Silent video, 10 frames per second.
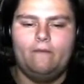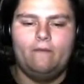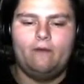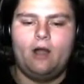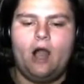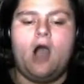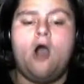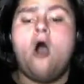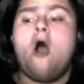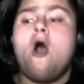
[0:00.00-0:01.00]
Oh!
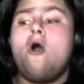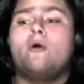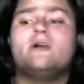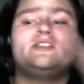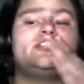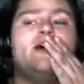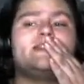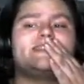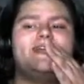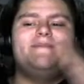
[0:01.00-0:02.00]
Joel's
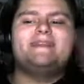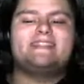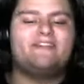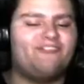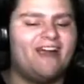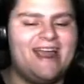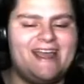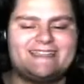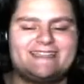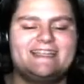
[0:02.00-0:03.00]
gonna miss the
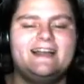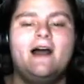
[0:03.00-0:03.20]
phrase!